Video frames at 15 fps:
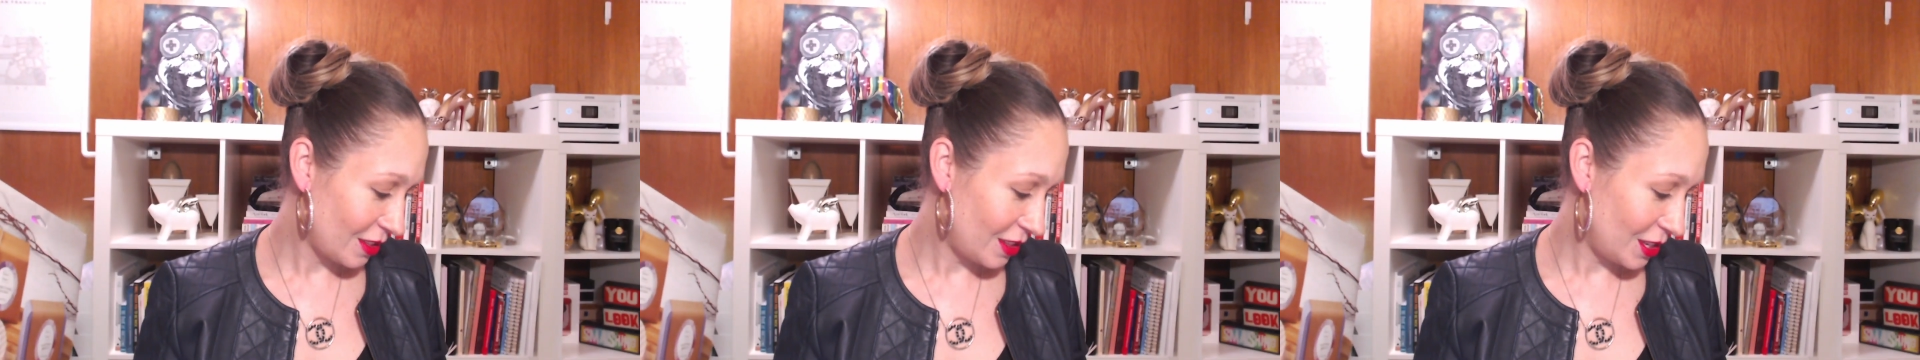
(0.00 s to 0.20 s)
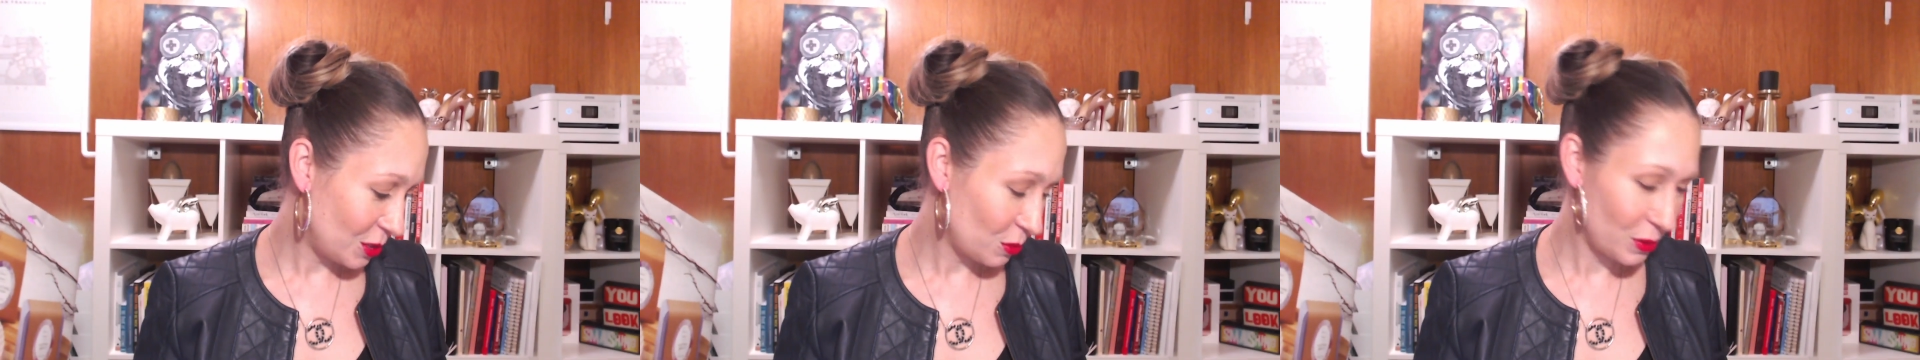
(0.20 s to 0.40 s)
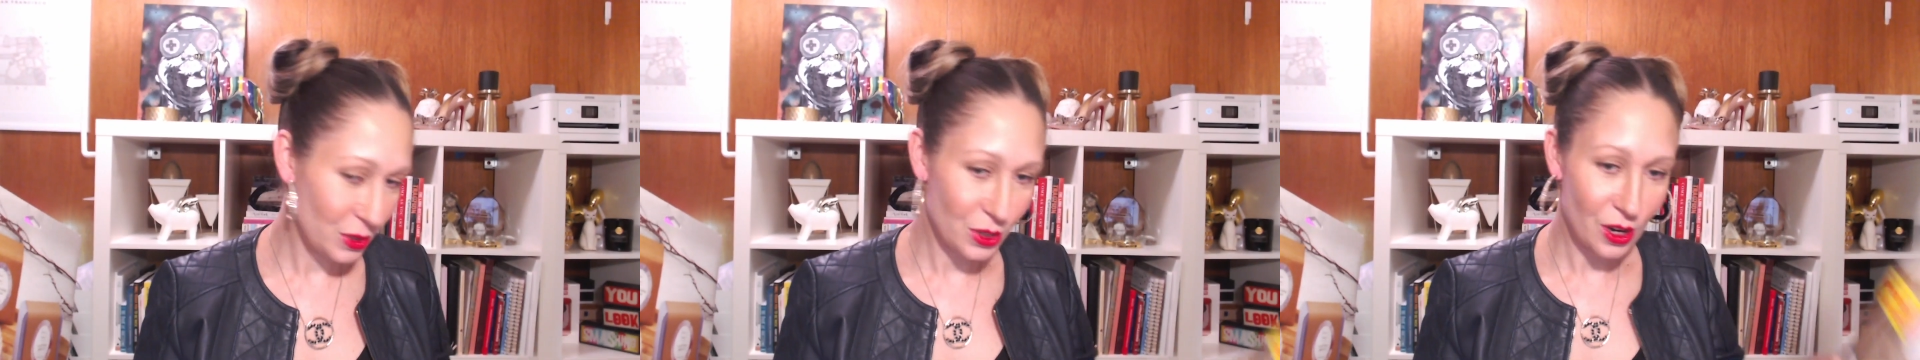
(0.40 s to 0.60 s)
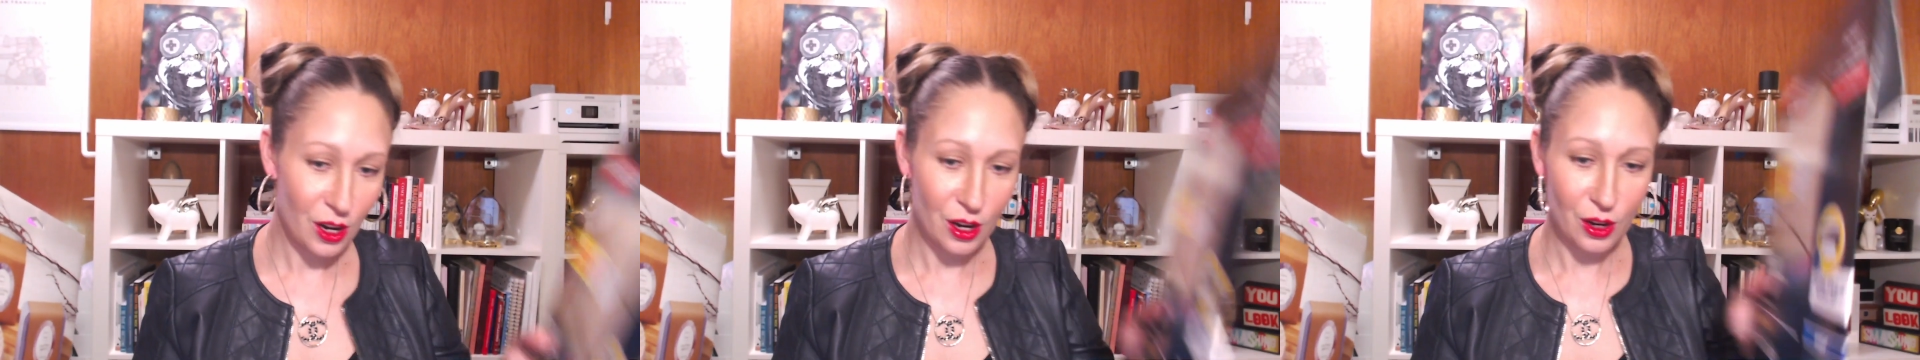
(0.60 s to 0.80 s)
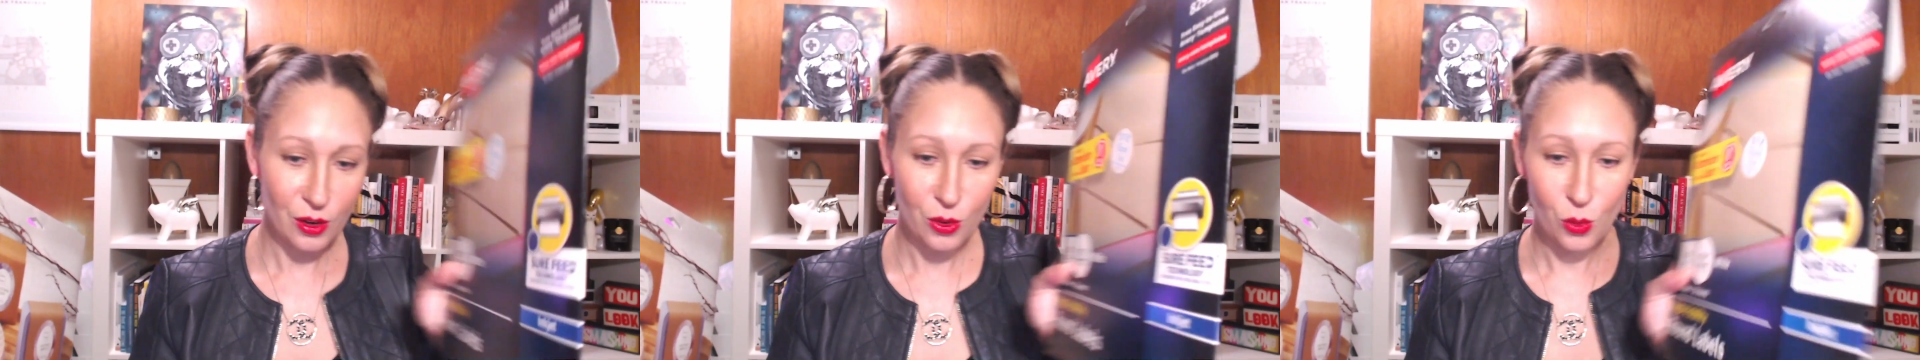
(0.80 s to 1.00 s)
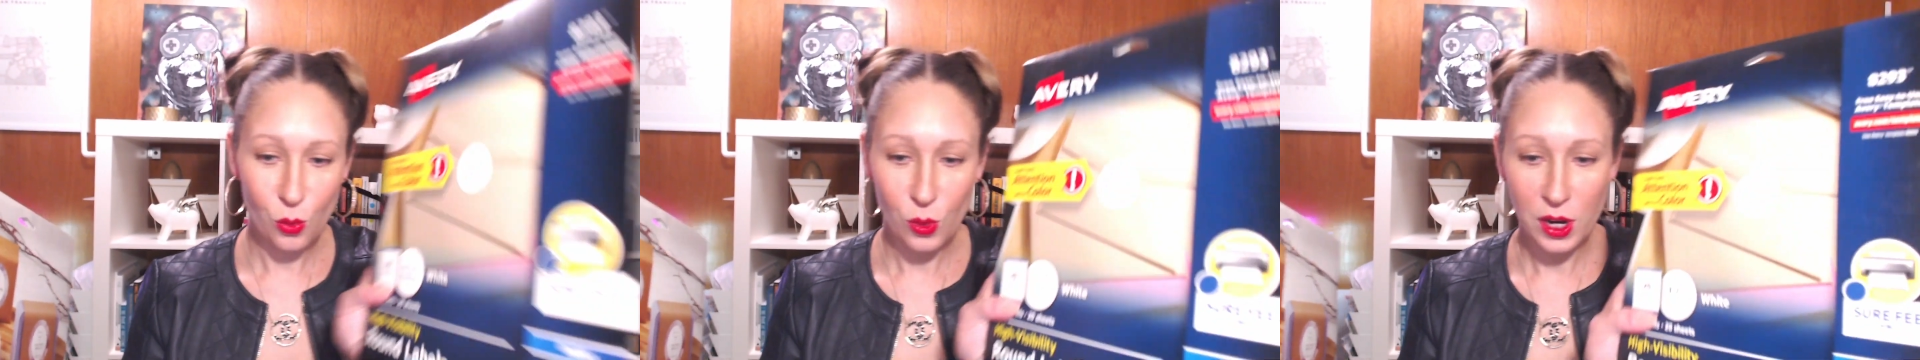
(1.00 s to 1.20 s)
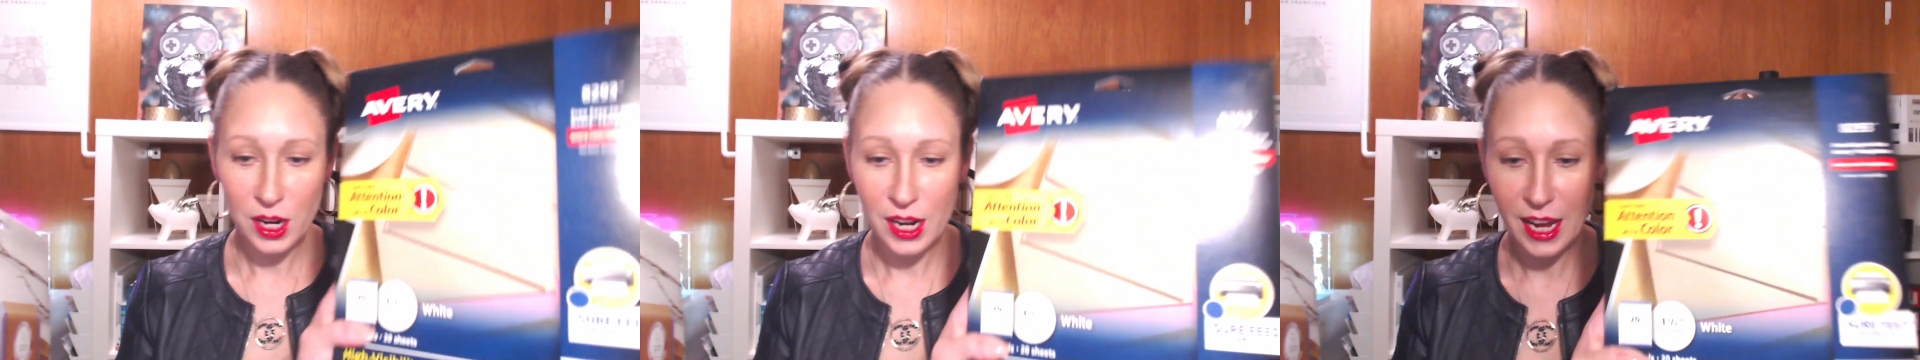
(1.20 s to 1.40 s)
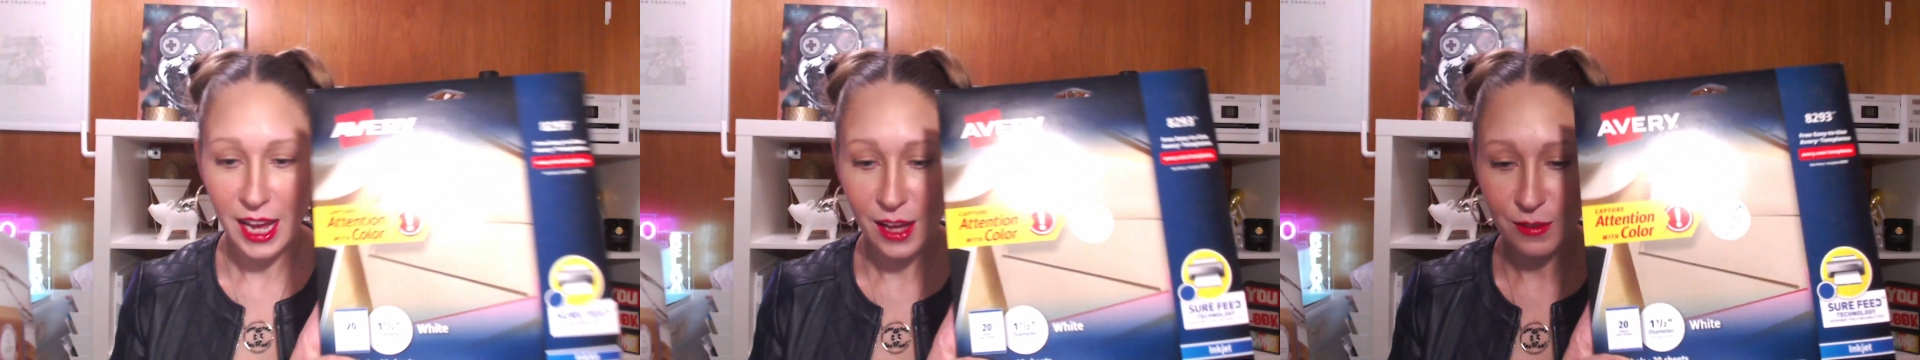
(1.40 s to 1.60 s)
These ones are
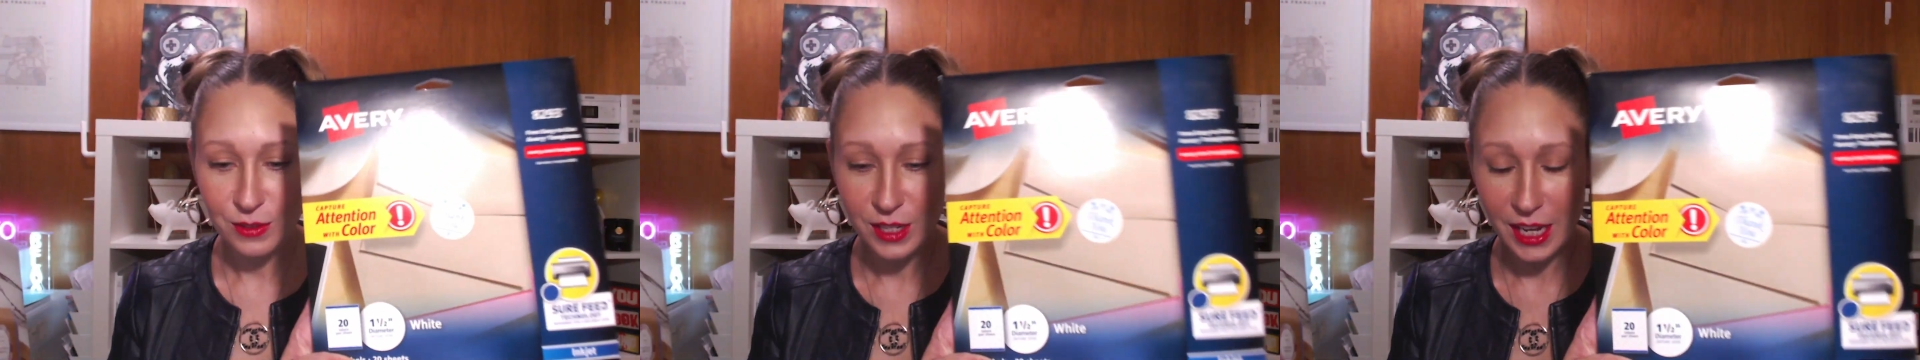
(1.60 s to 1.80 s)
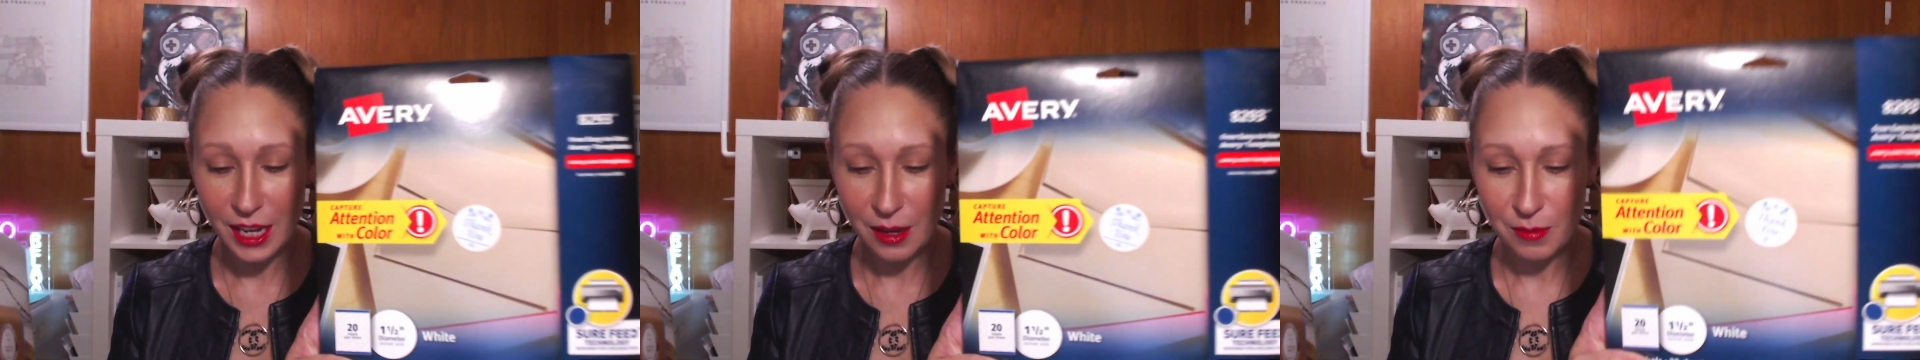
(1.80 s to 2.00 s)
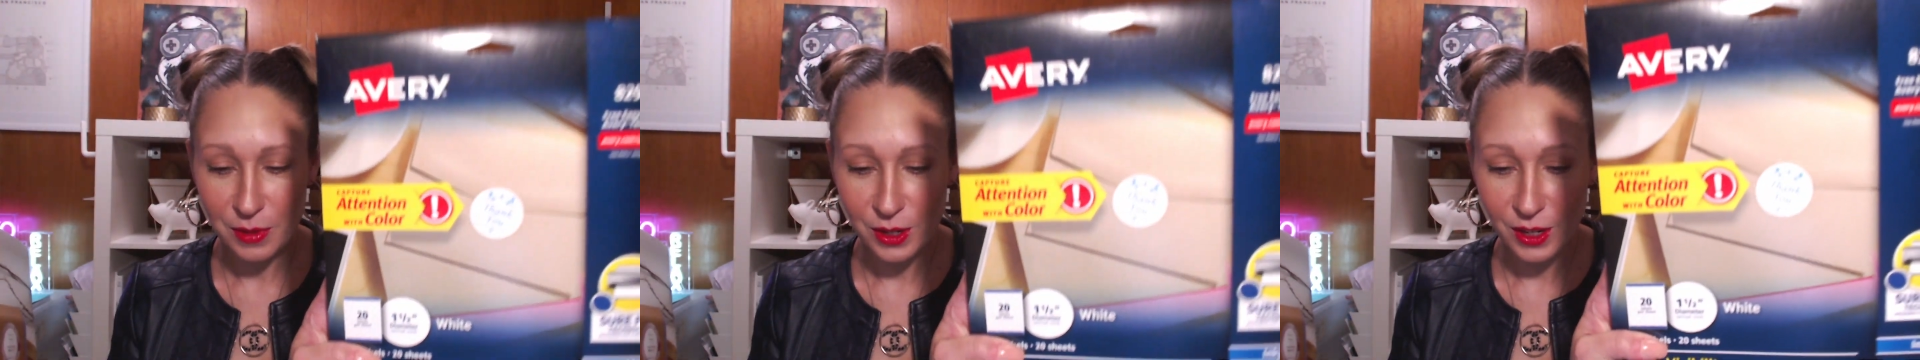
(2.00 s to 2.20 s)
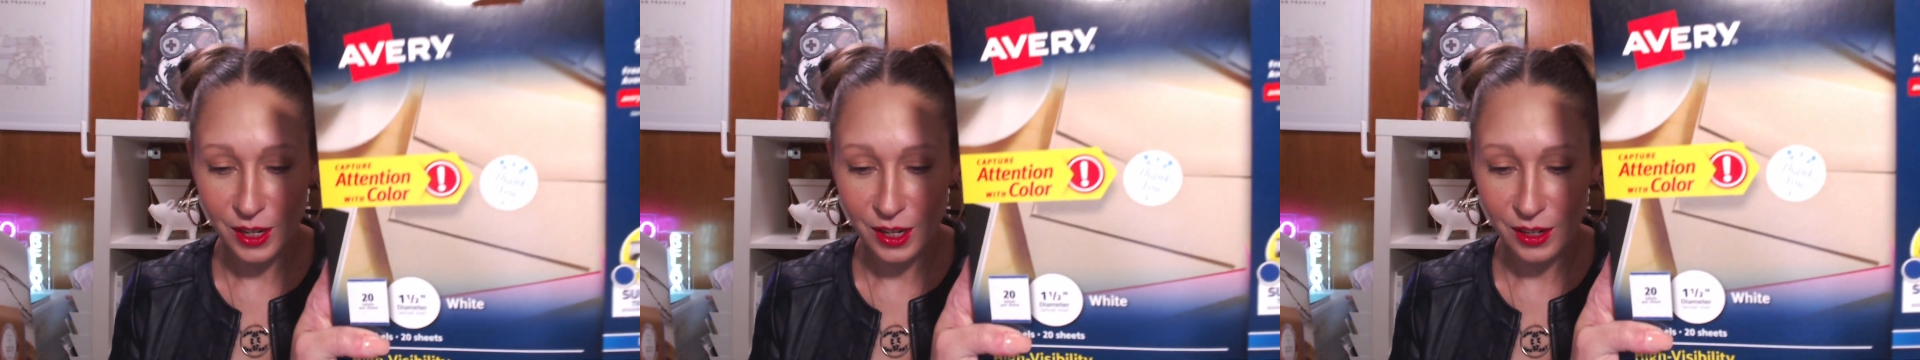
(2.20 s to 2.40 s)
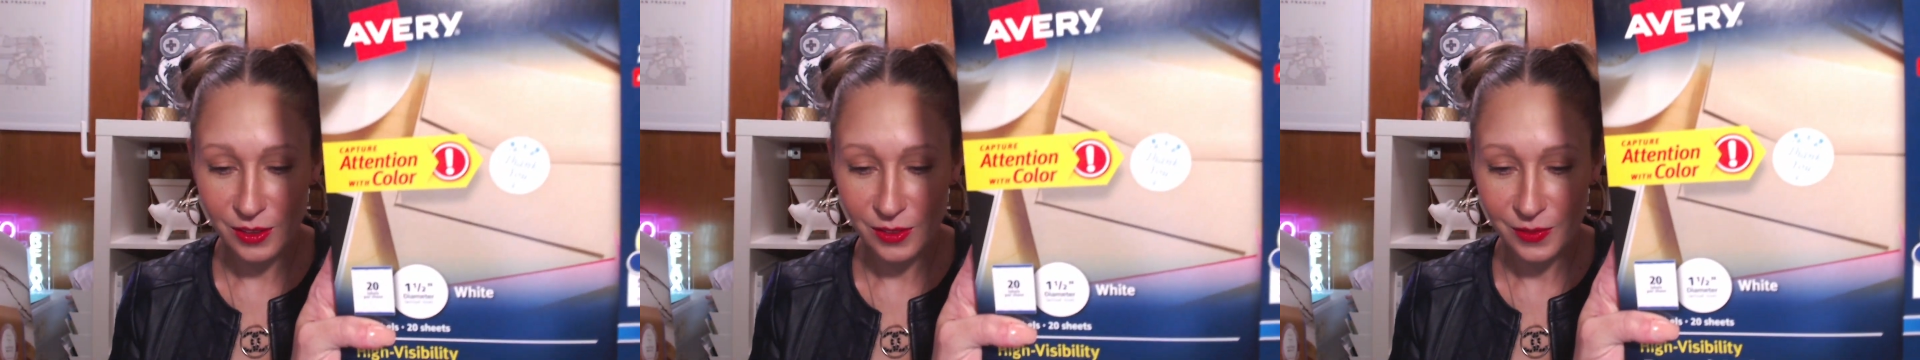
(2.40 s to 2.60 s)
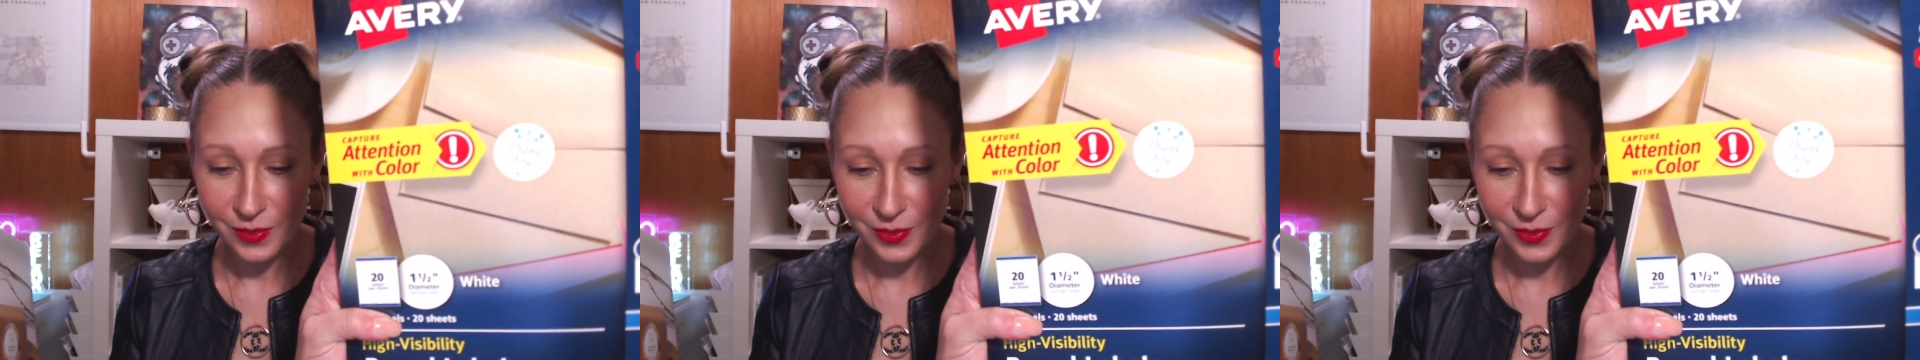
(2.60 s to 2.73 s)
1.5 diameter.